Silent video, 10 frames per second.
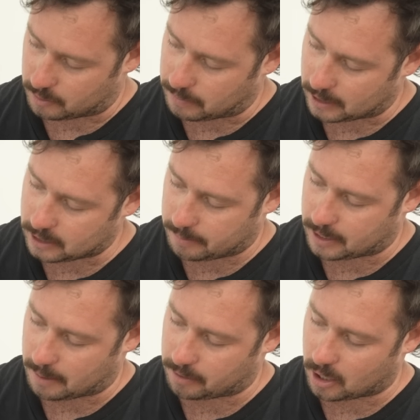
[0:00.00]
we plugged up a
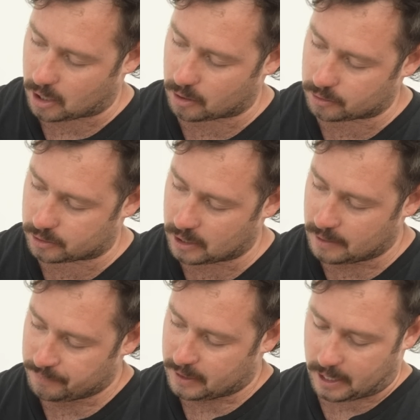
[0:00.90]
couple of holes
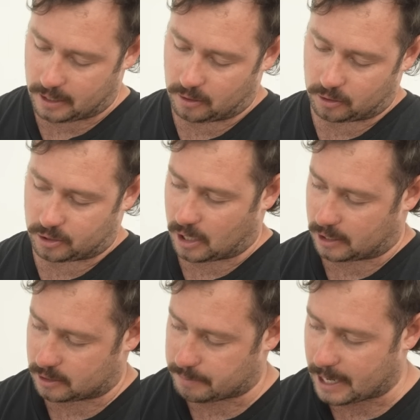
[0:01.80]
and it looks
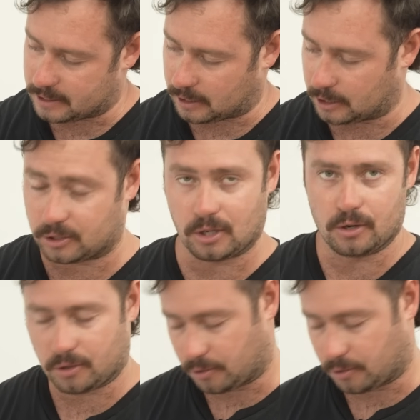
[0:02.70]
like it's basically soaked